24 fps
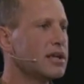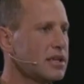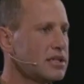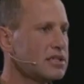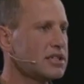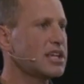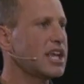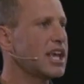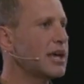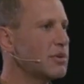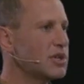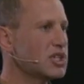
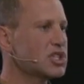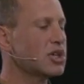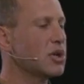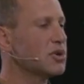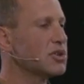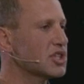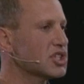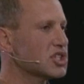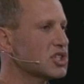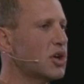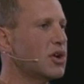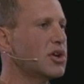Today we showed
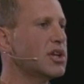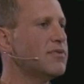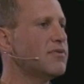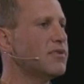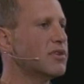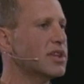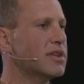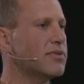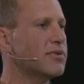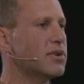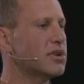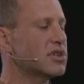the Sony
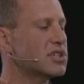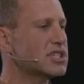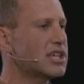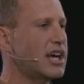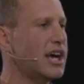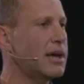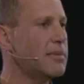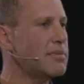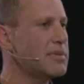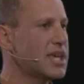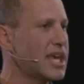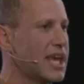for the first
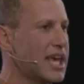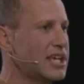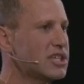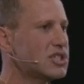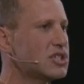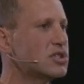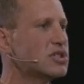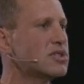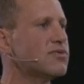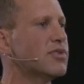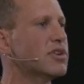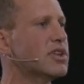time, the
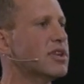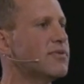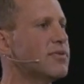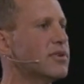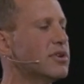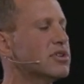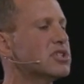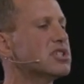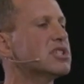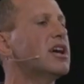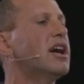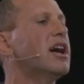Asus for the
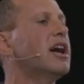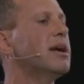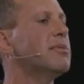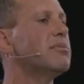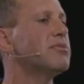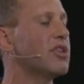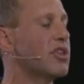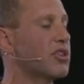first time,